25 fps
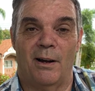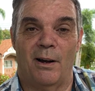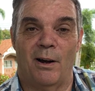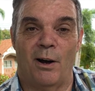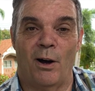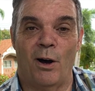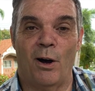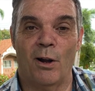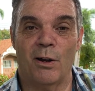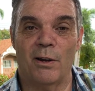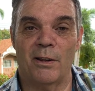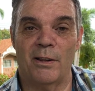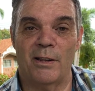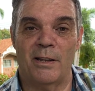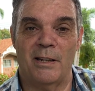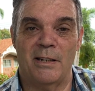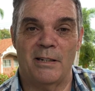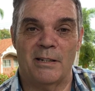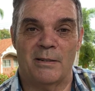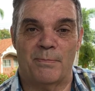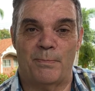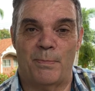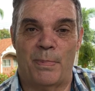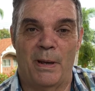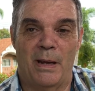All of
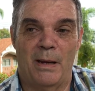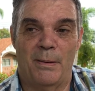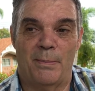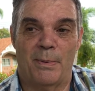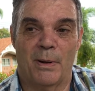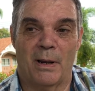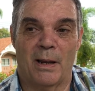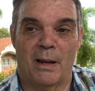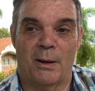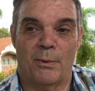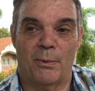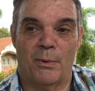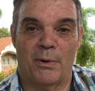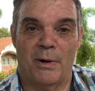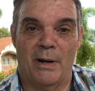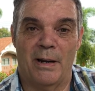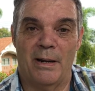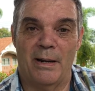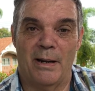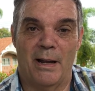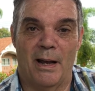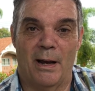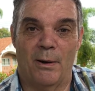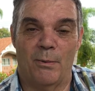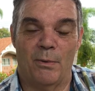these people that were
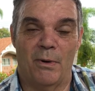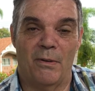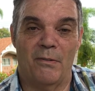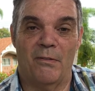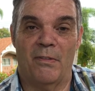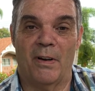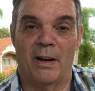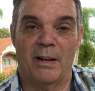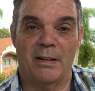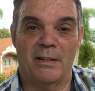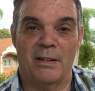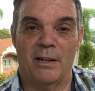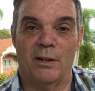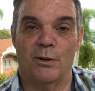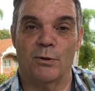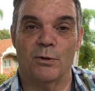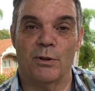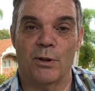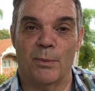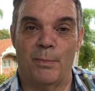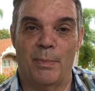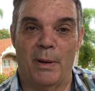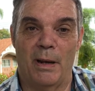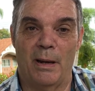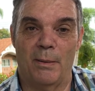in there were inviting
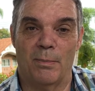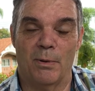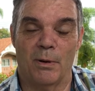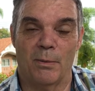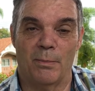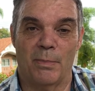other people,